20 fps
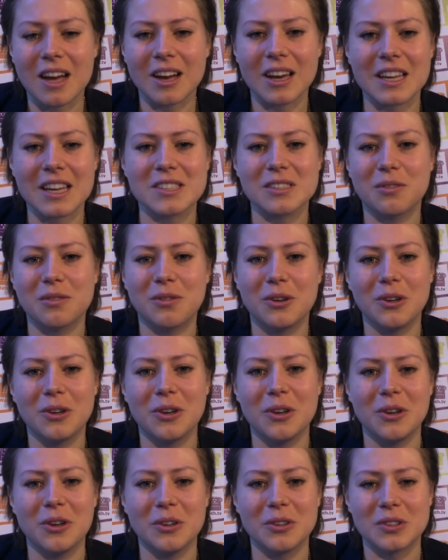I guess if
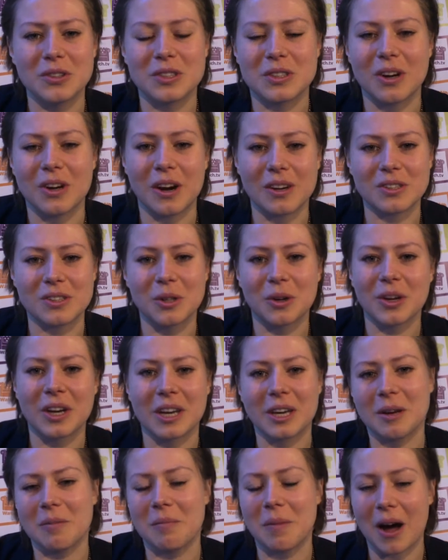you start
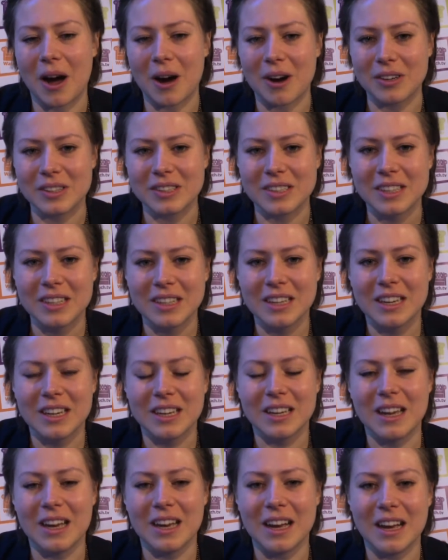talking about
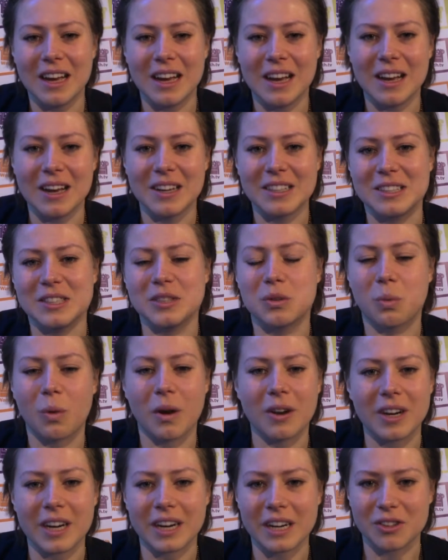these
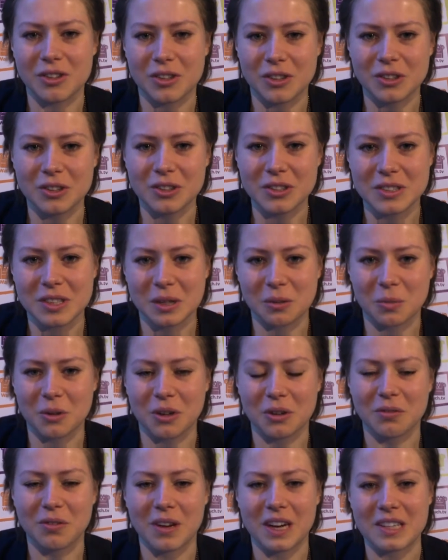water issues that
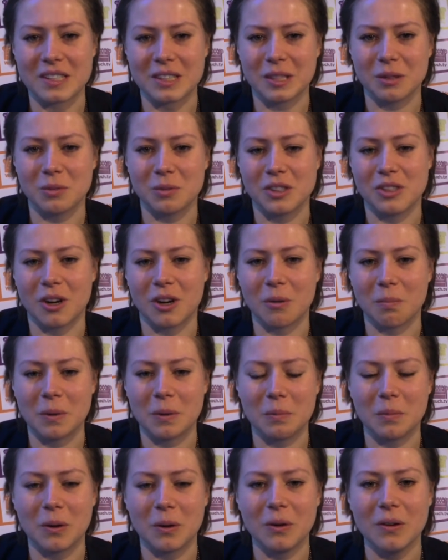we're facing with young
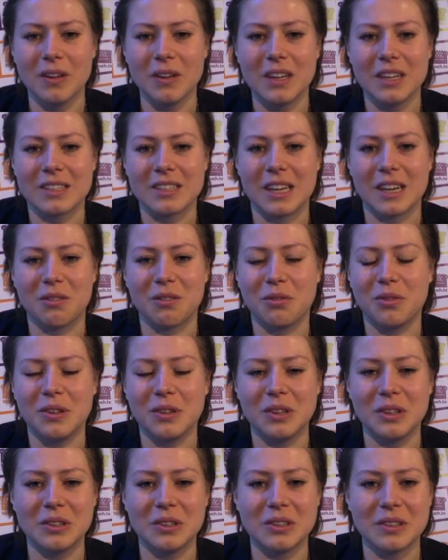people, they
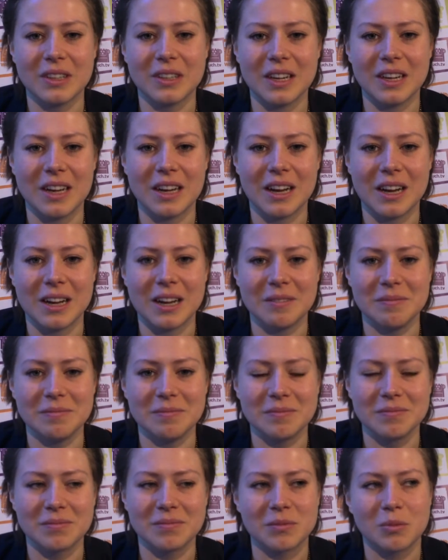feel
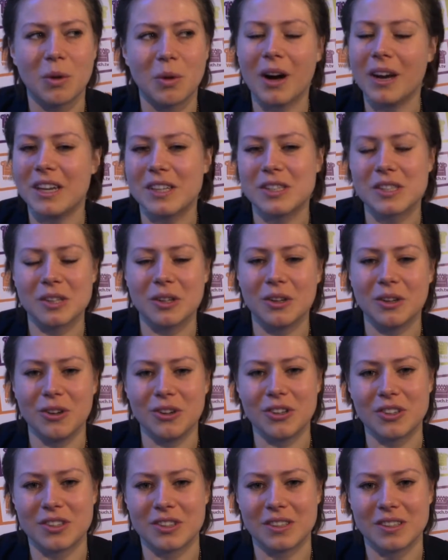why it's so
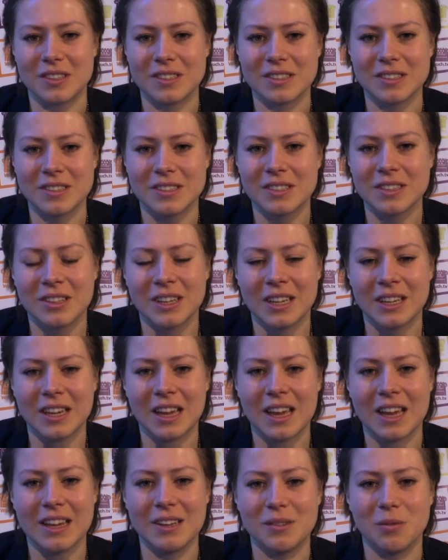urgent
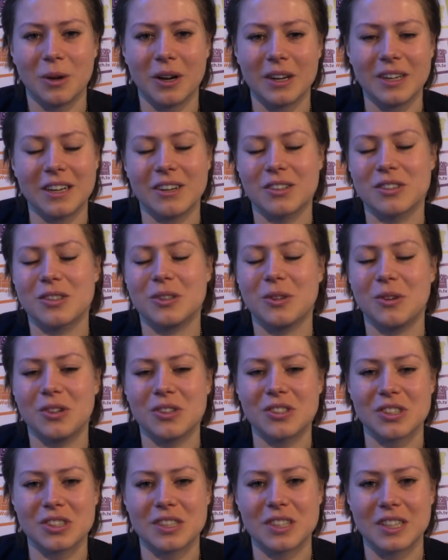and why there's an
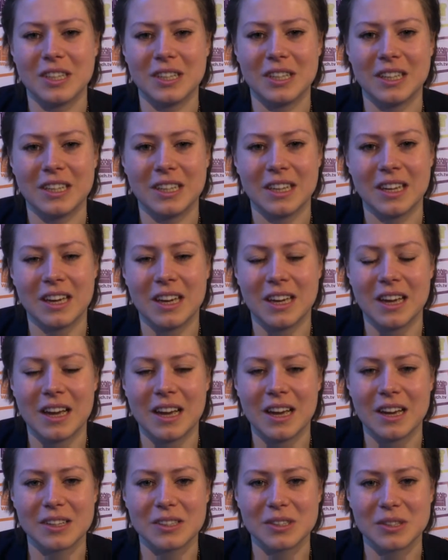urgency
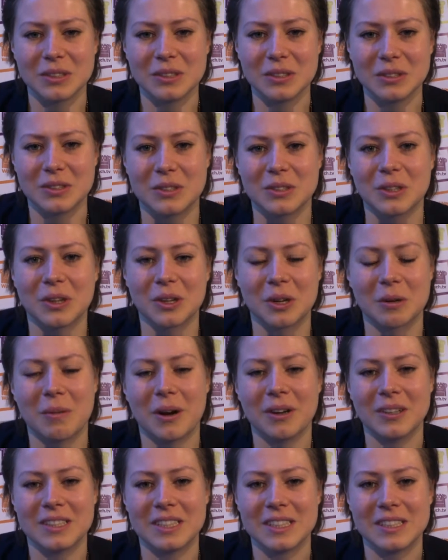to talk
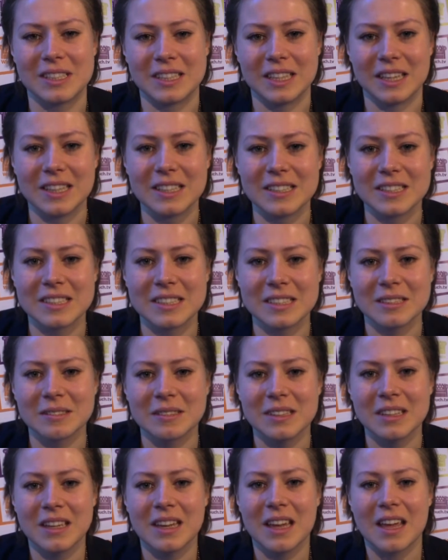about these things.
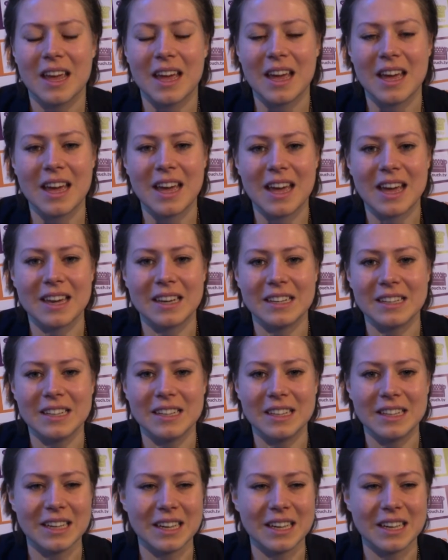And